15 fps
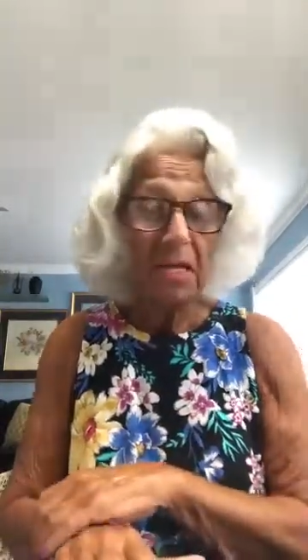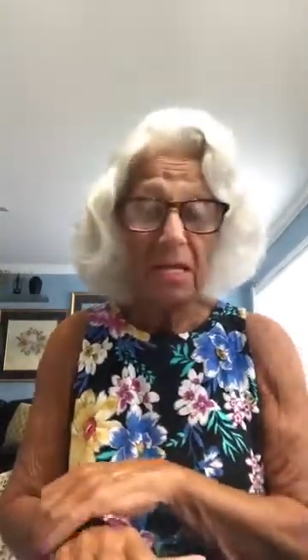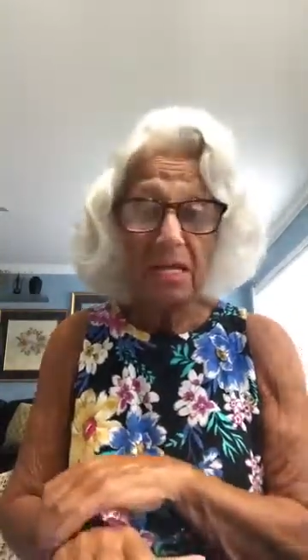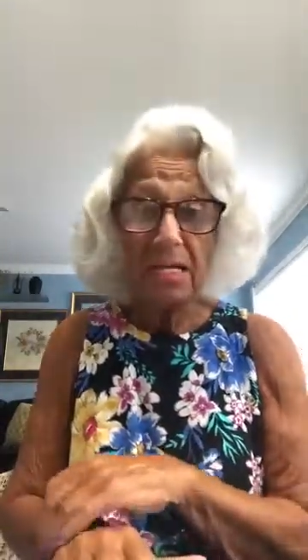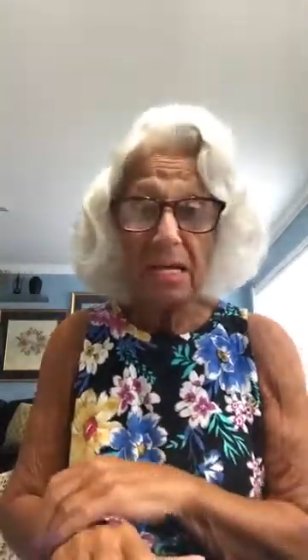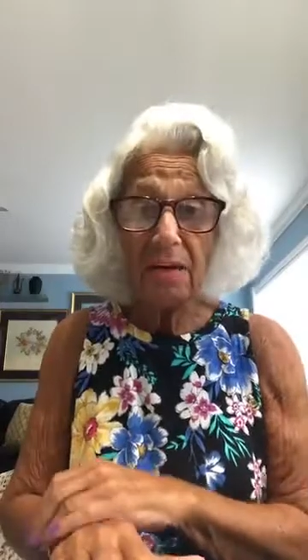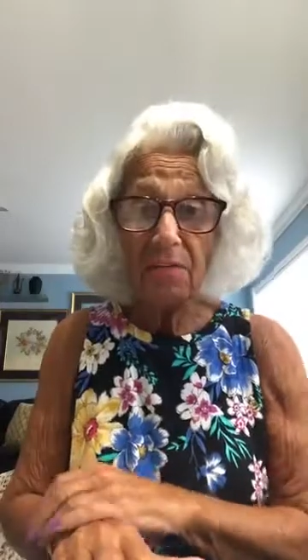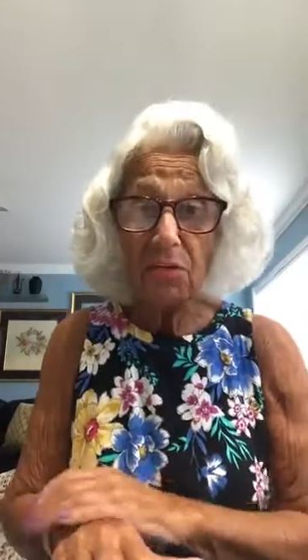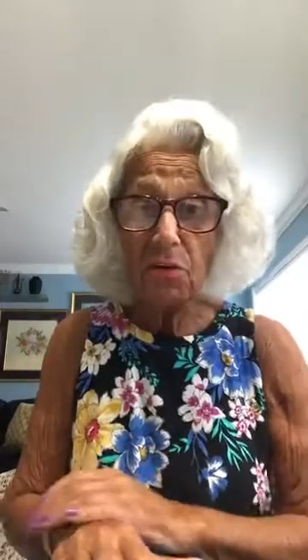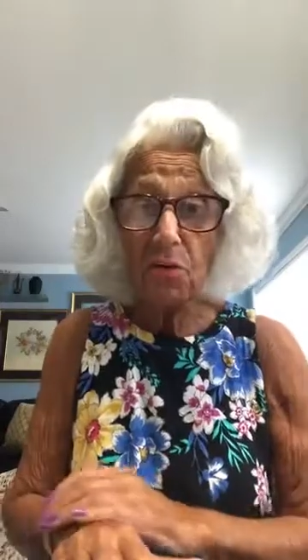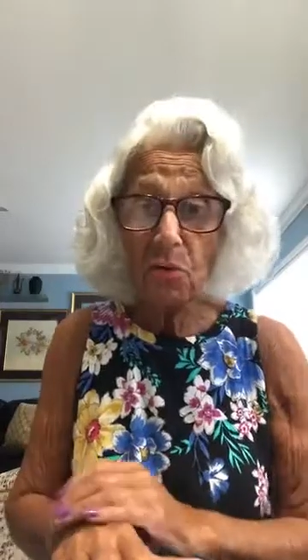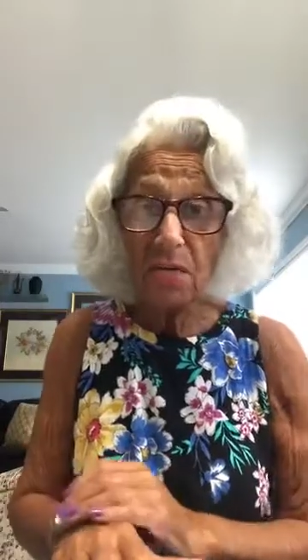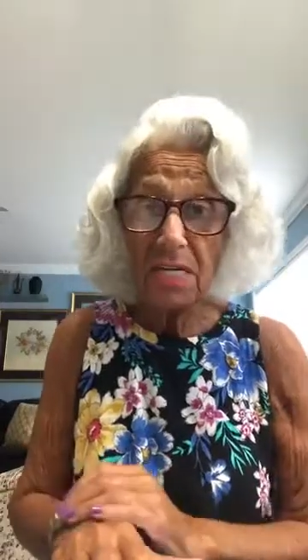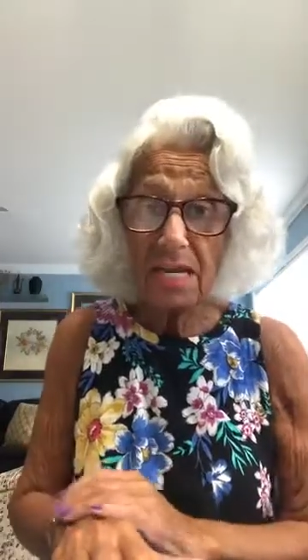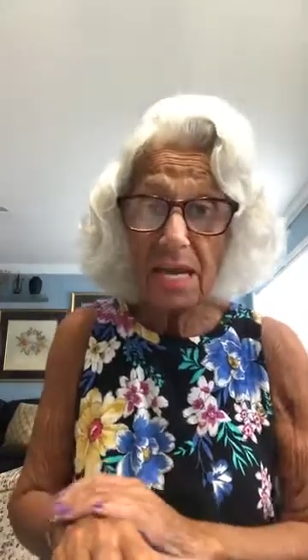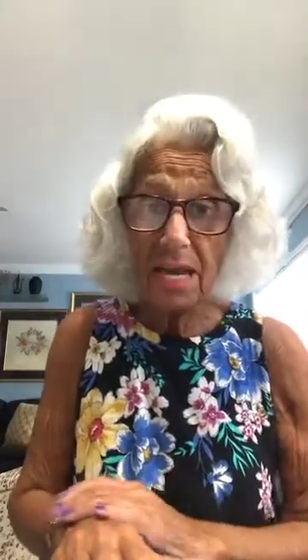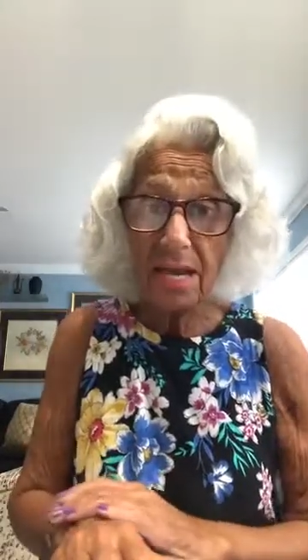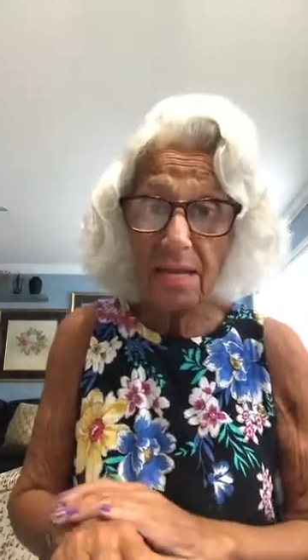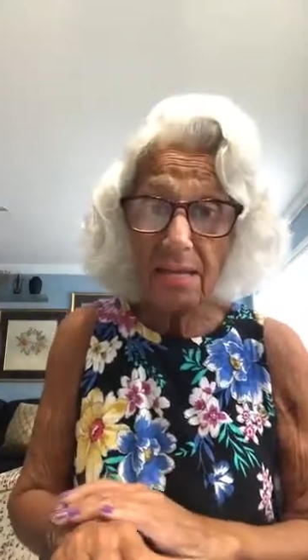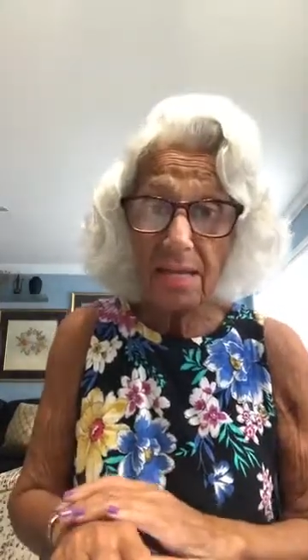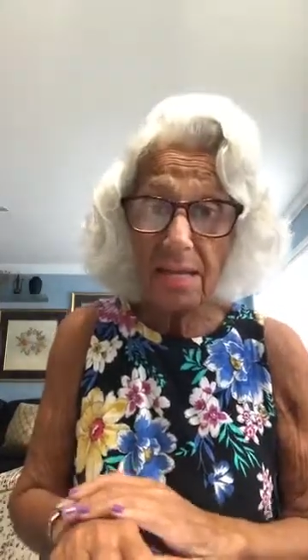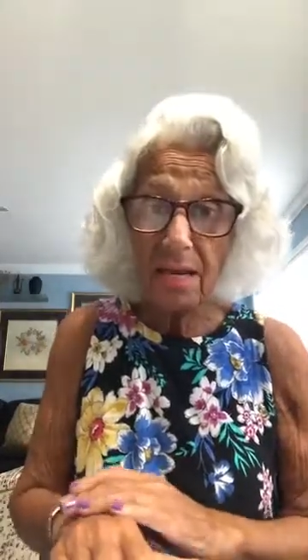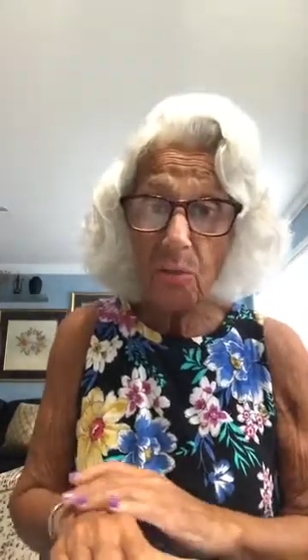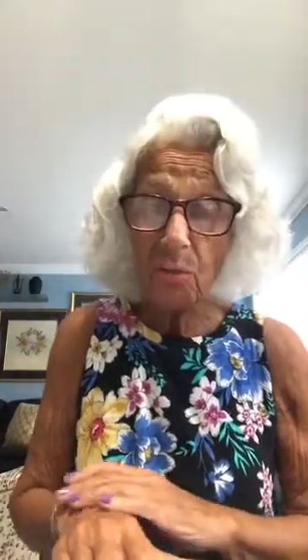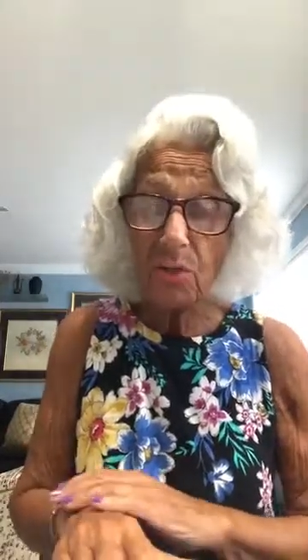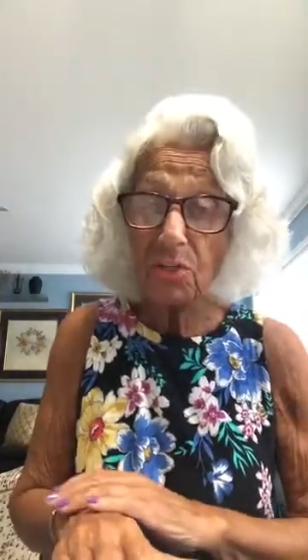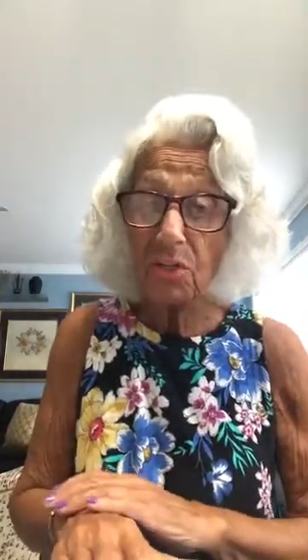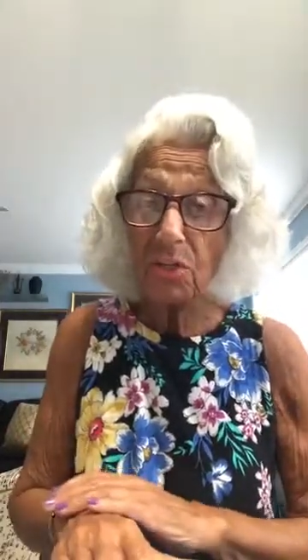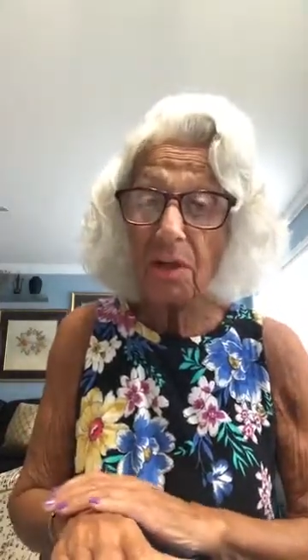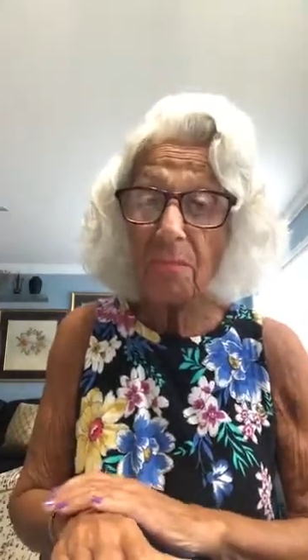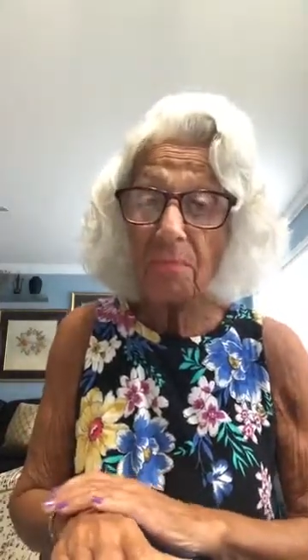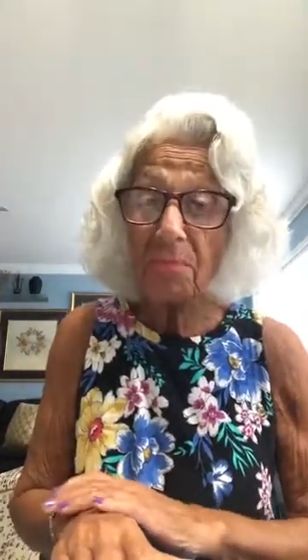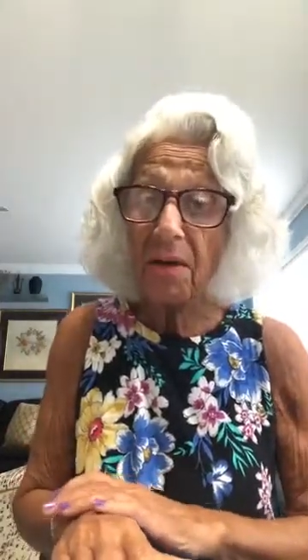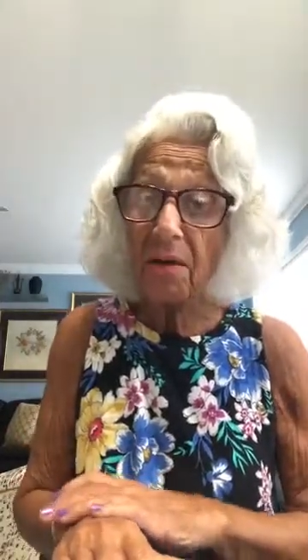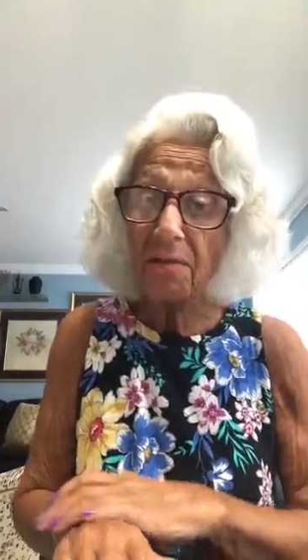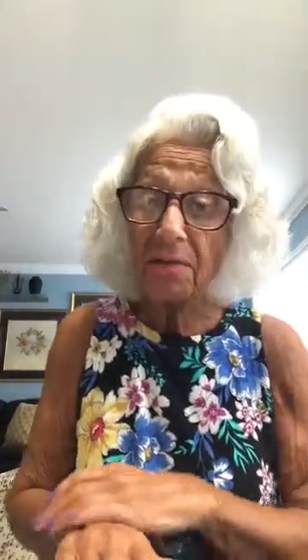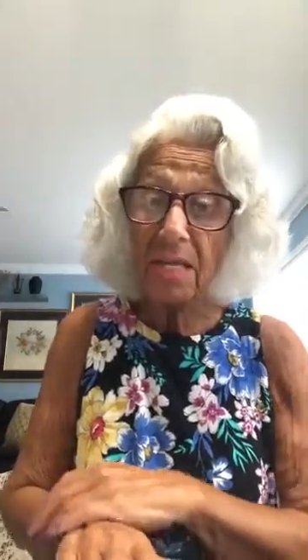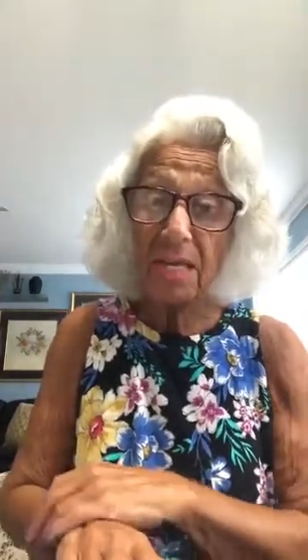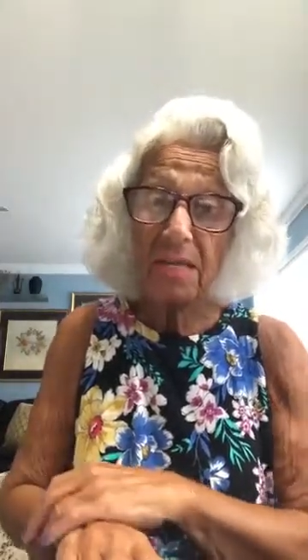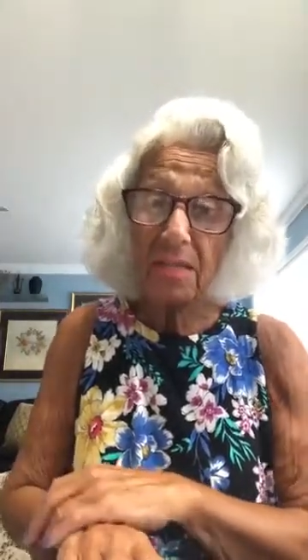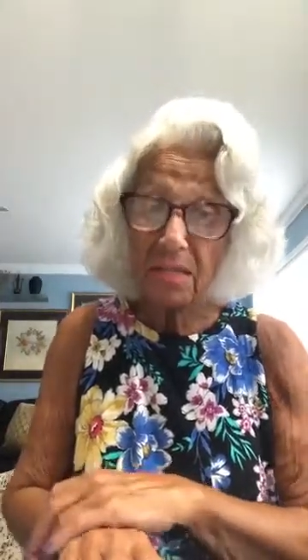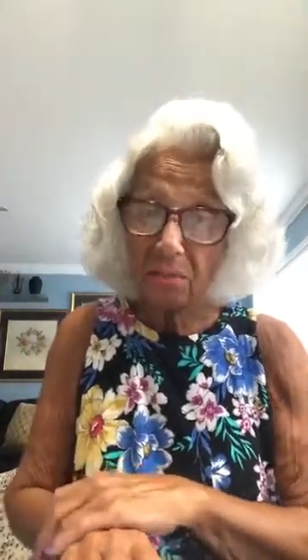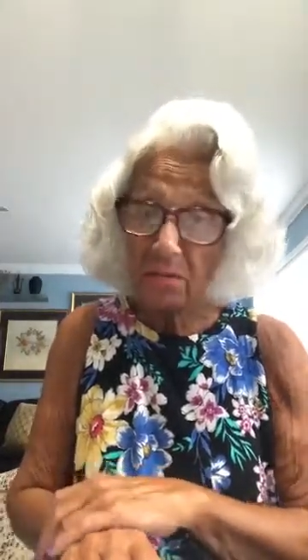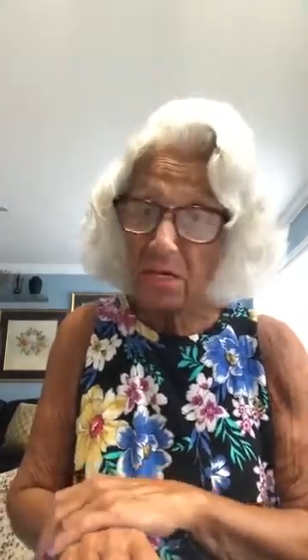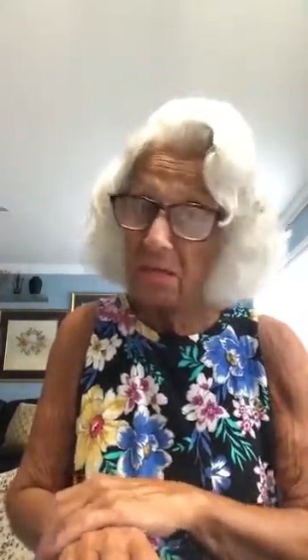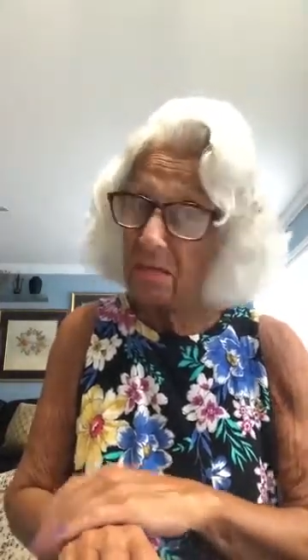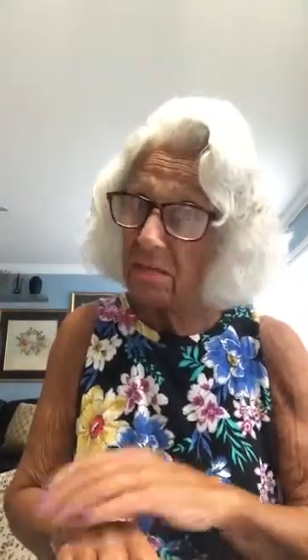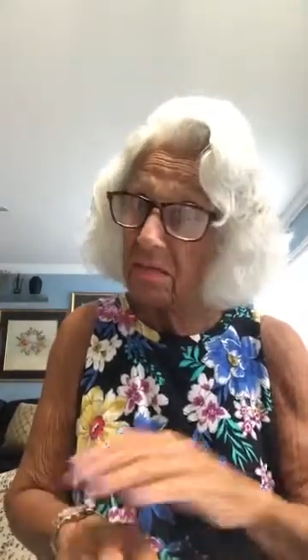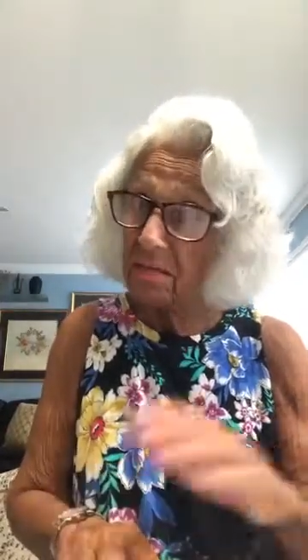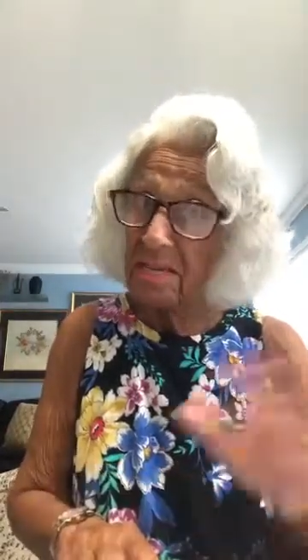He never knew a day that I wasn't up there and when